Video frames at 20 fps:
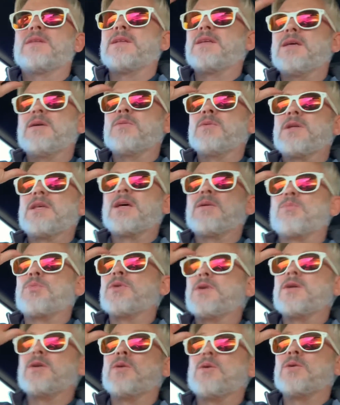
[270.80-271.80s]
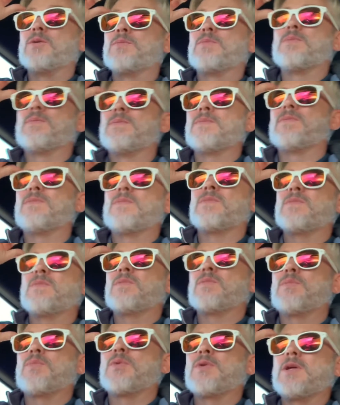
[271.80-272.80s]
it would get pretty old
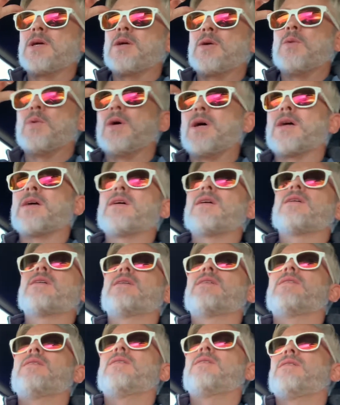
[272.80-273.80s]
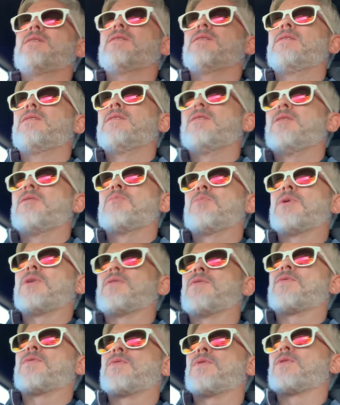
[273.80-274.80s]
pretty quick. But
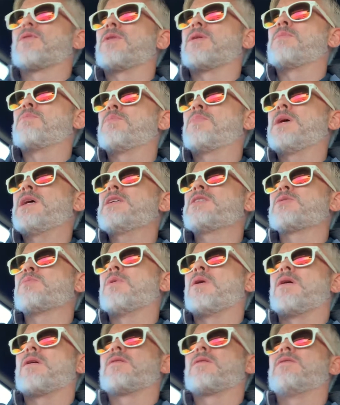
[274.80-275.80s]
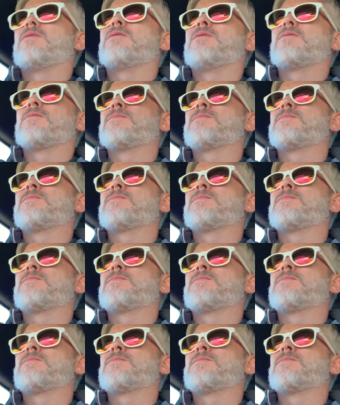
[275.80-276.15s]
for a base model,